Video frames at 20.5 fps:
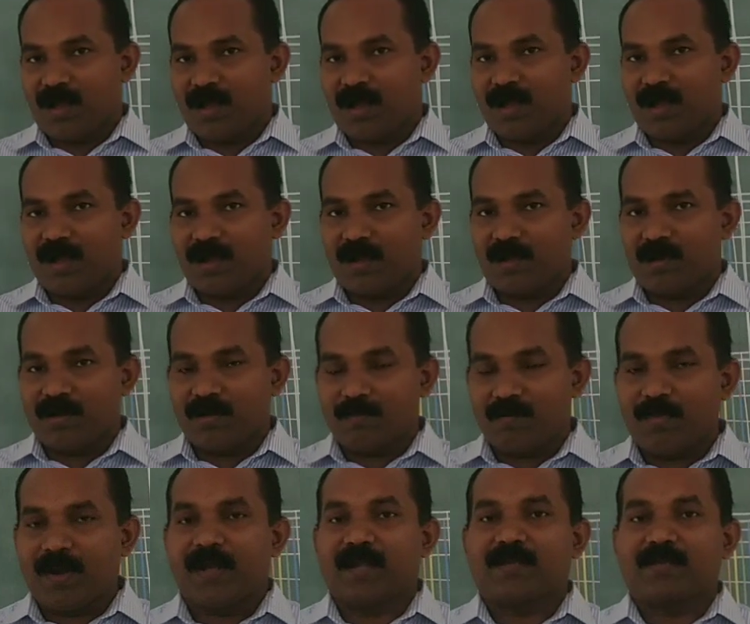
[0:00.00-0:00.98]

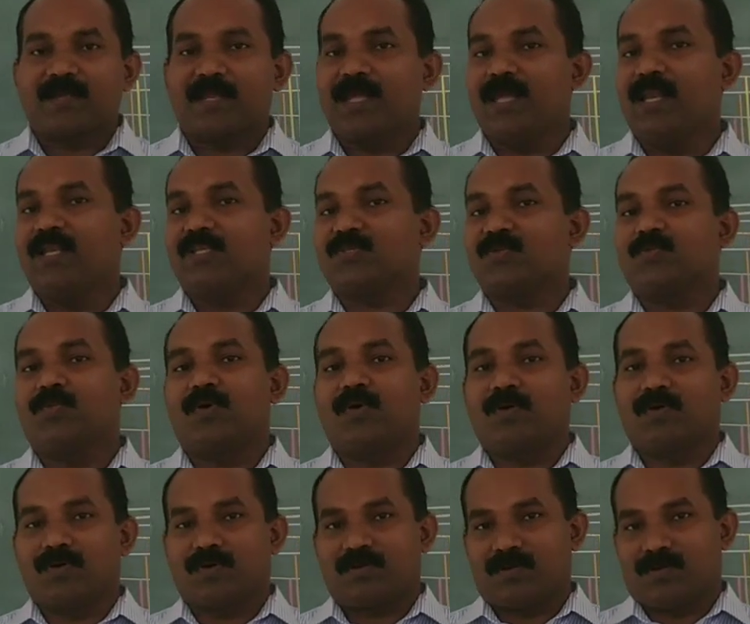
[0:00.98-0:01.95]
But Niels
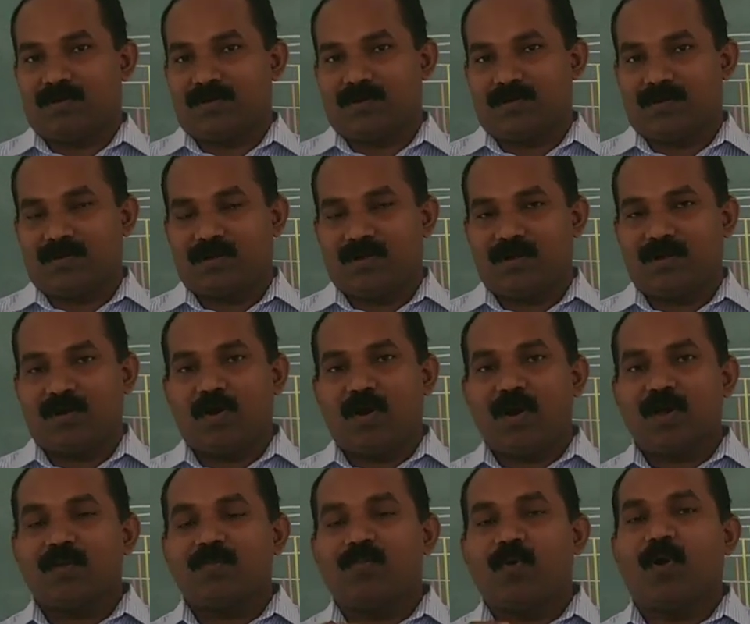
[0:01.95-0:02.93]
Bohr
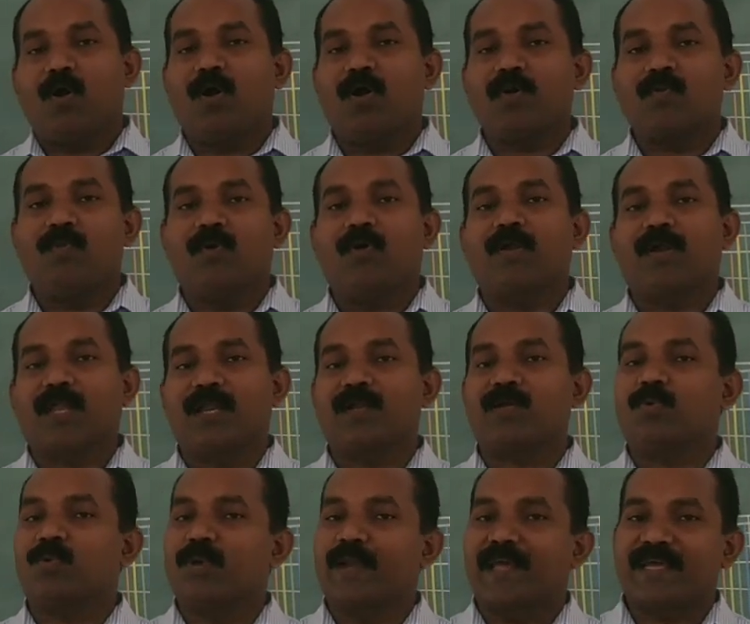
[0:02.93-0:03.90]
or Bohr
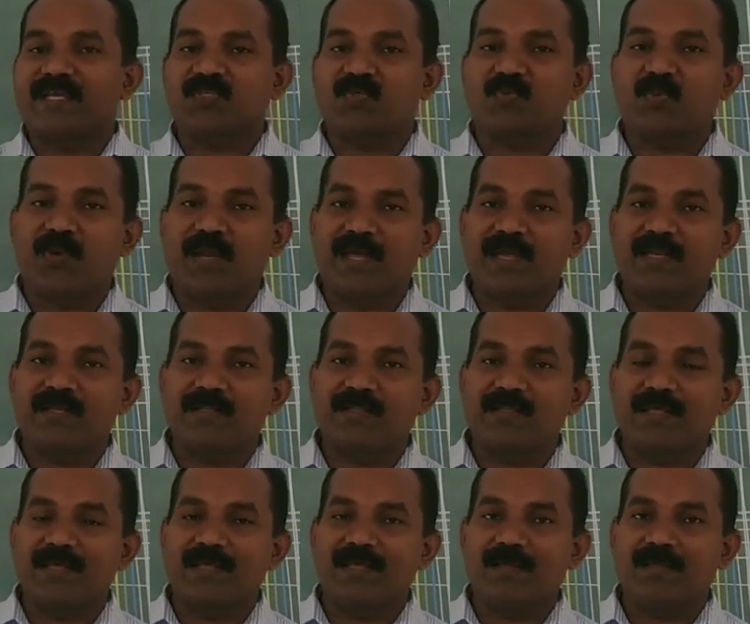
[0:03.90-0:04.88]
model could explain
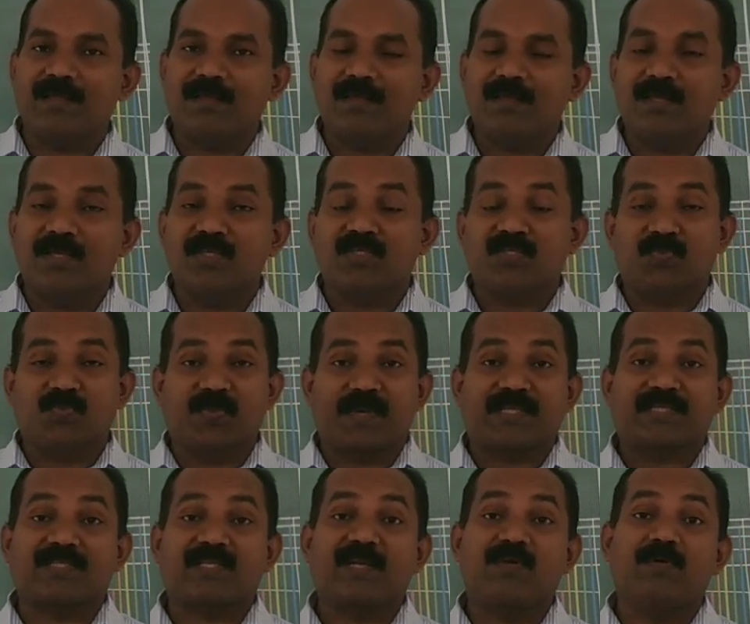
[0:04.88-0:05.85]
the
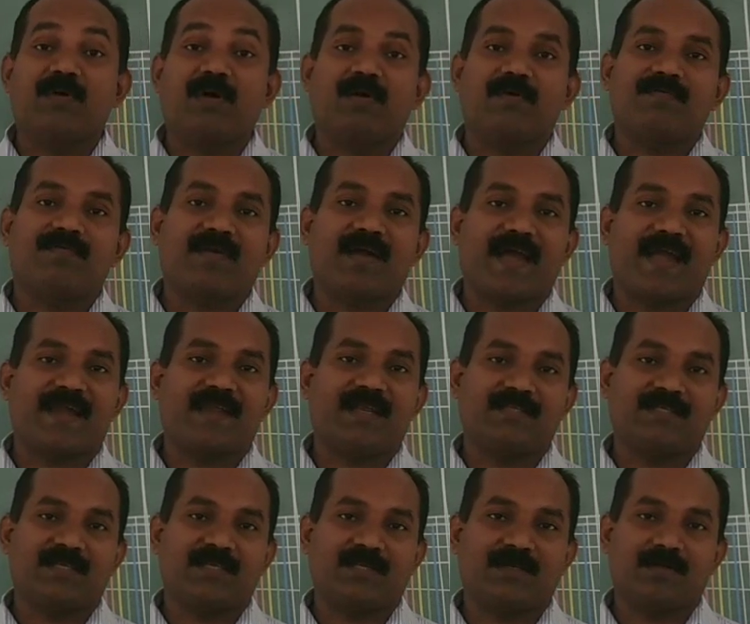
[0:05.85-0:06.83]
spectrum of
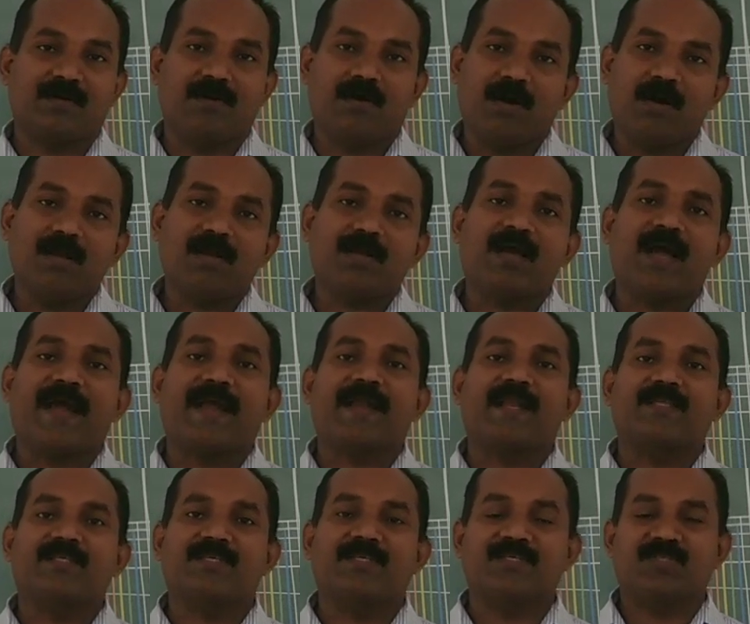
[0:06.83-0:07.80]
hydrogen or
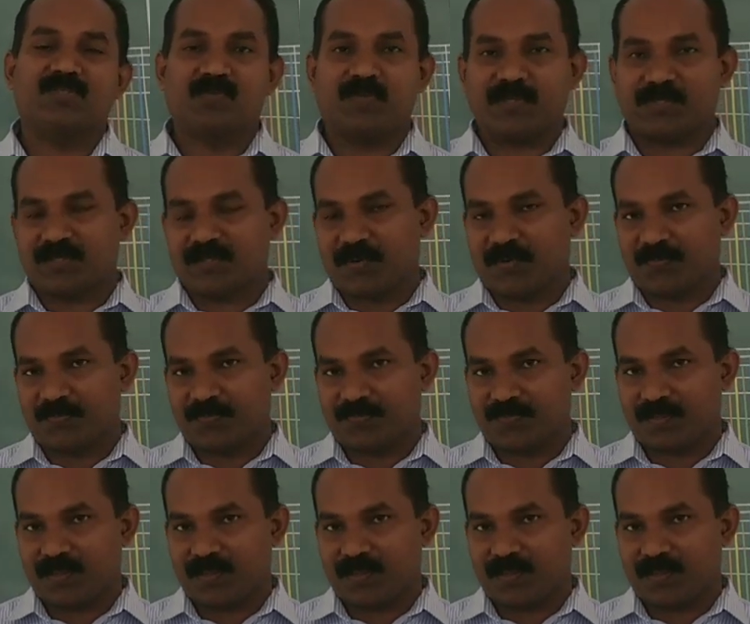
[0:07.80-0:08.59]
hydrogen spectrum.